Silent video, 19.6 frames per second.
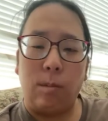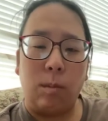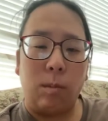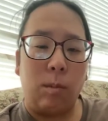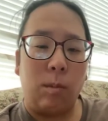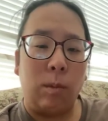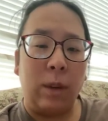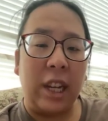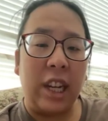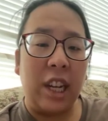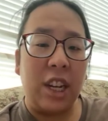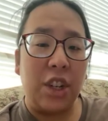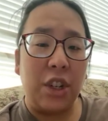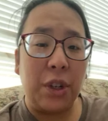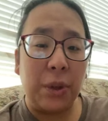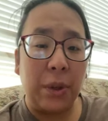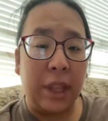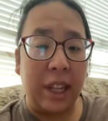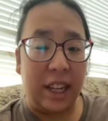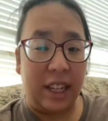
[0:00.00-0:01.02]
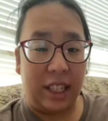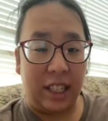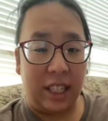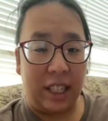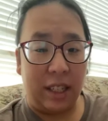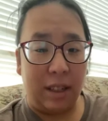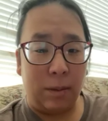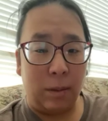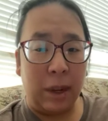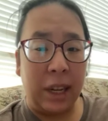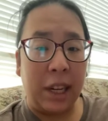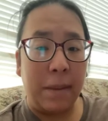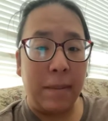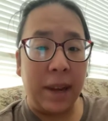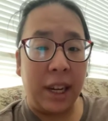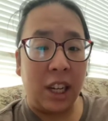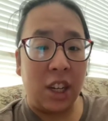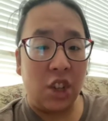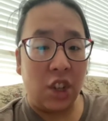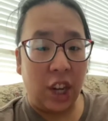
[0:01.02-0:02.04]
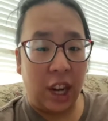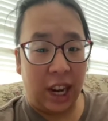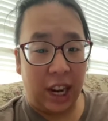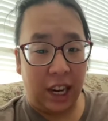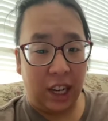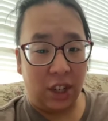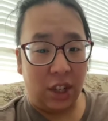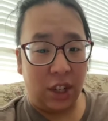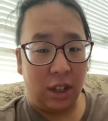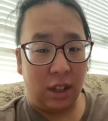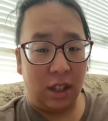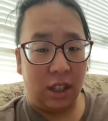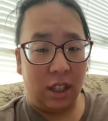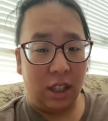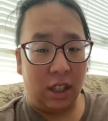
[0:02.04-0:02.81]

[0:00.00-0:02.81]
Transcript: We can do this. We can make a change.